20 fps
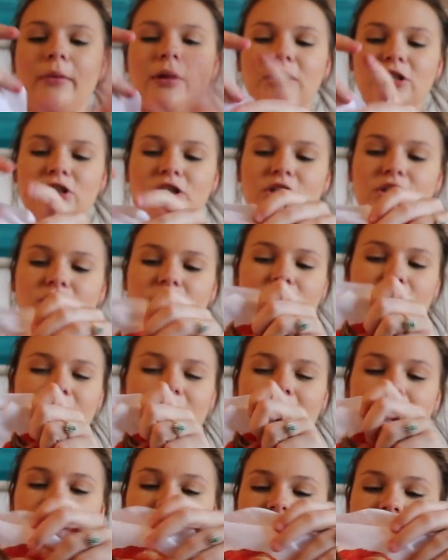much she
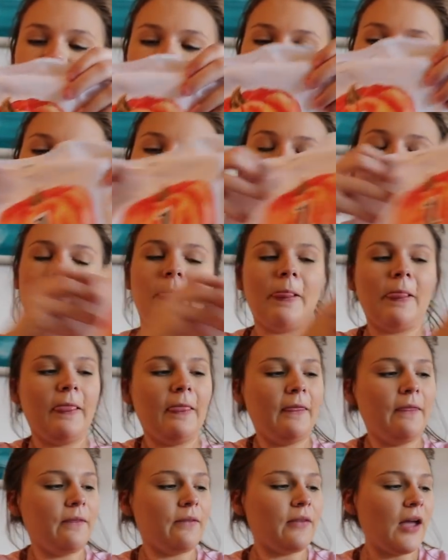does, but
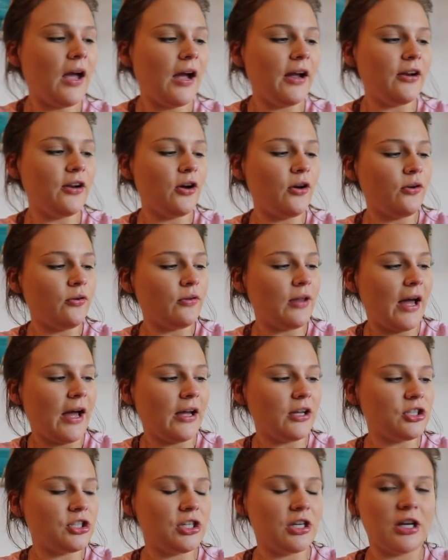I know
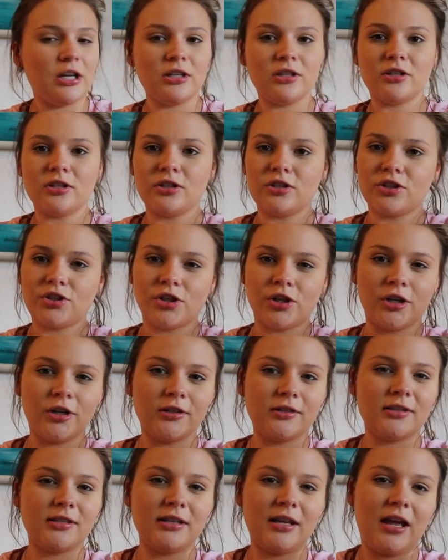that she does
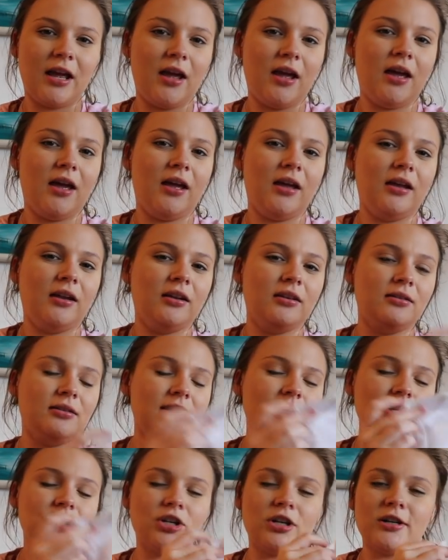shirts and
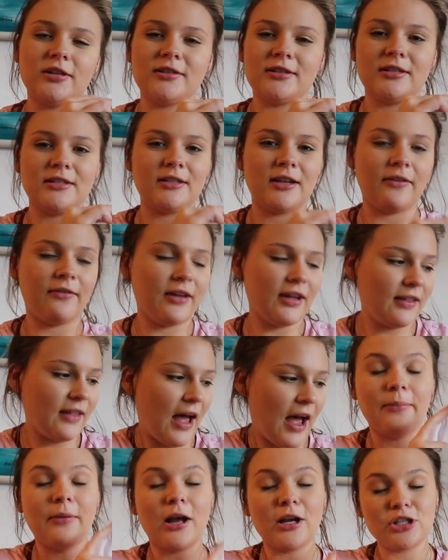t-shirts and stuff like
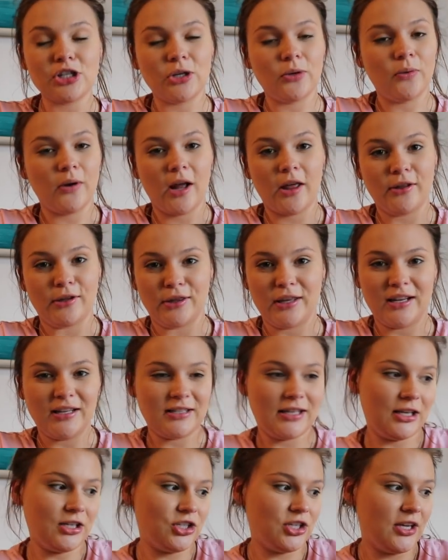that. I'm not sure what other
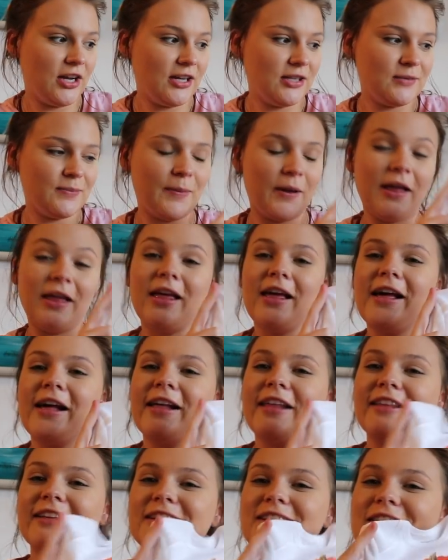things that she does, but
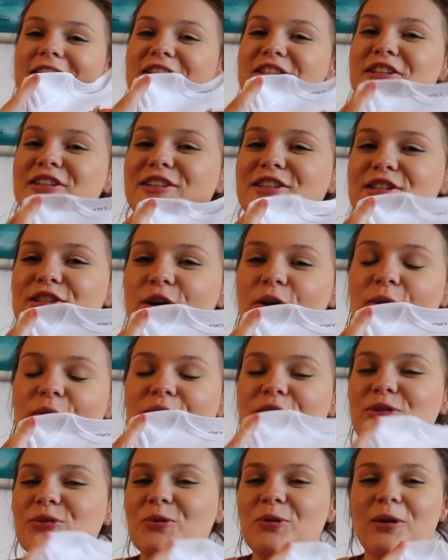this is just so
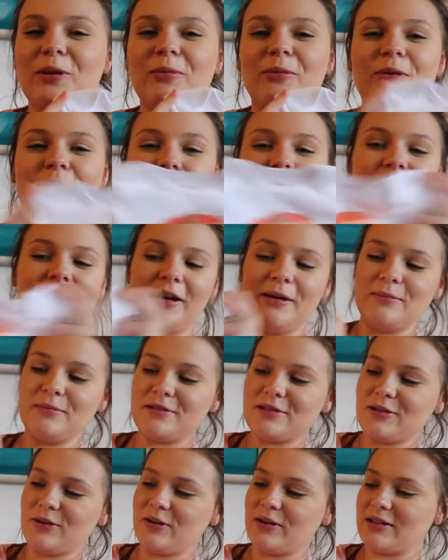adorable and I'm
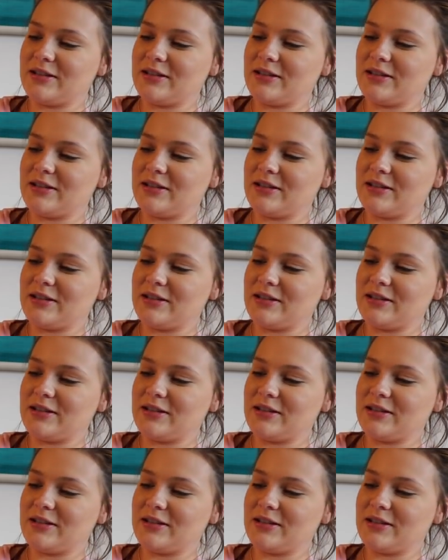so